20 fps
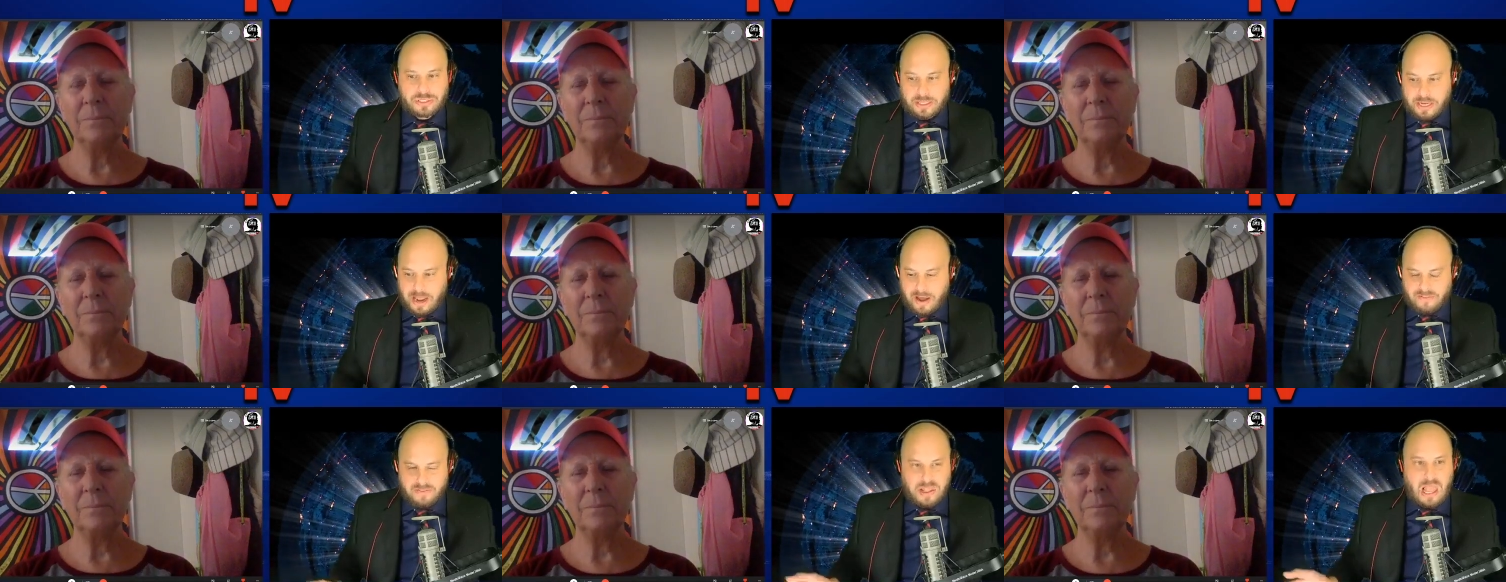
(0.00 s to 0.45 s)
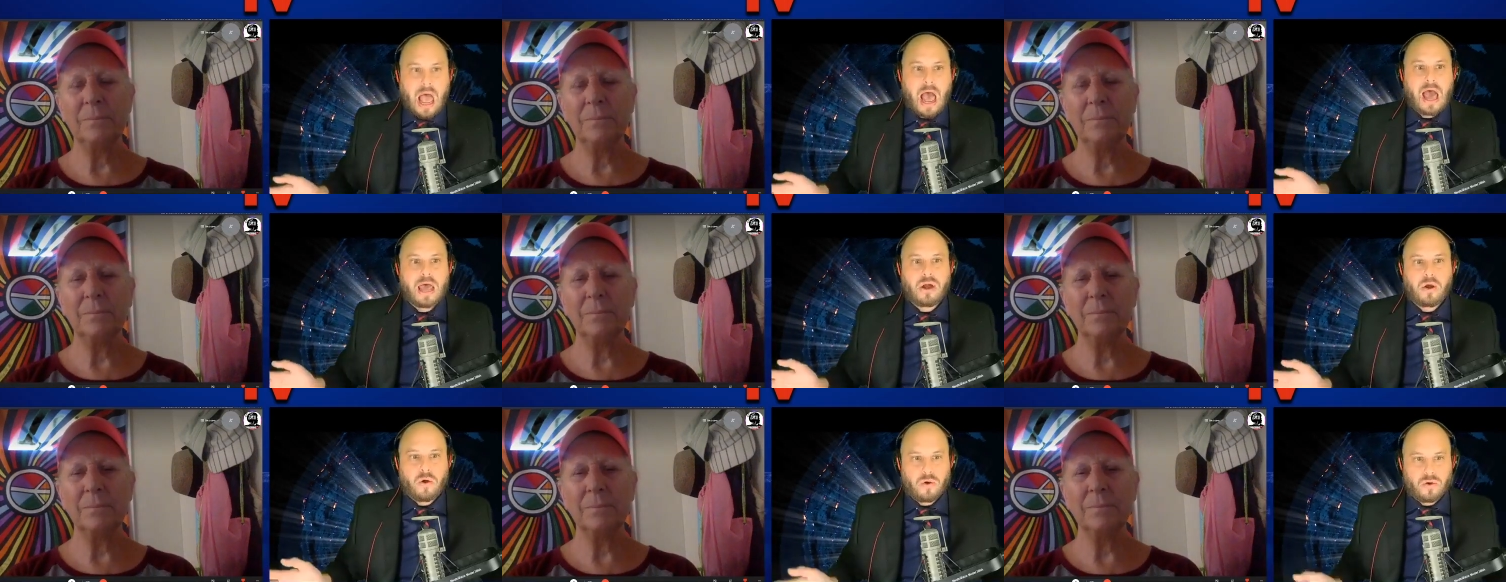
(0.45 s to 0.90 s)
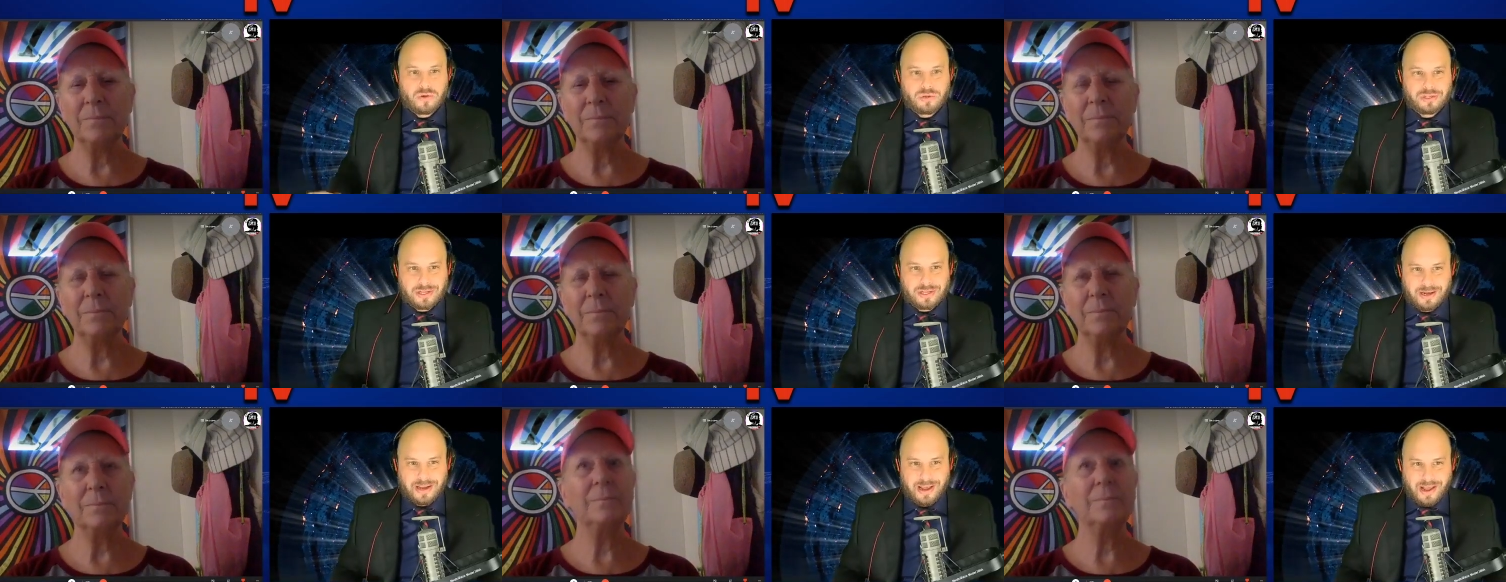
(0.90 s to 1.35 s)
Speaker 1: and they have lottos,
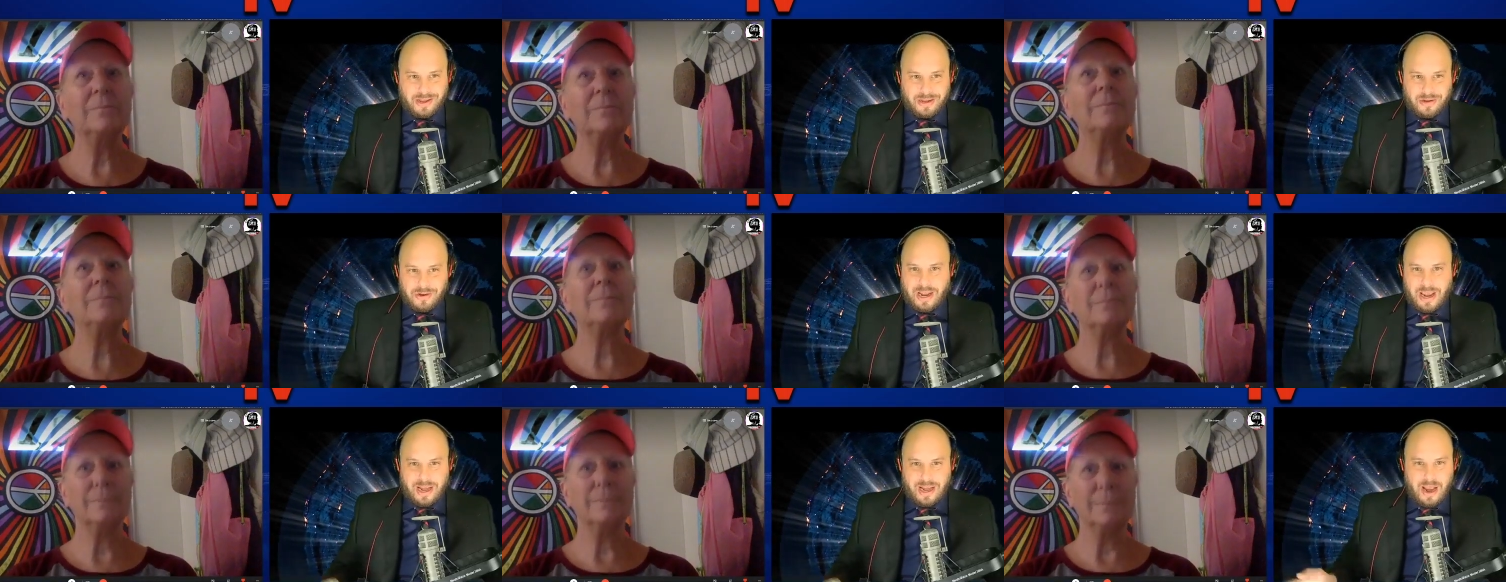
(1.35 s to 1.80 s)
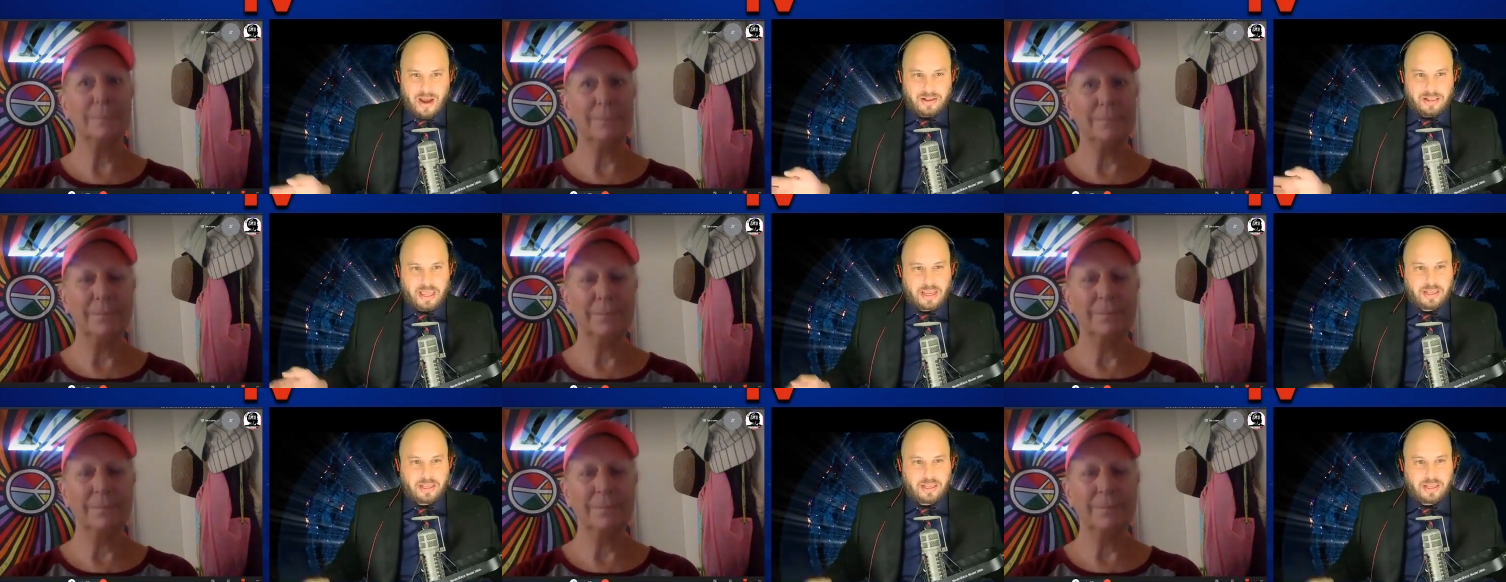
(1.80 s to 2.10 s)
and you get out, like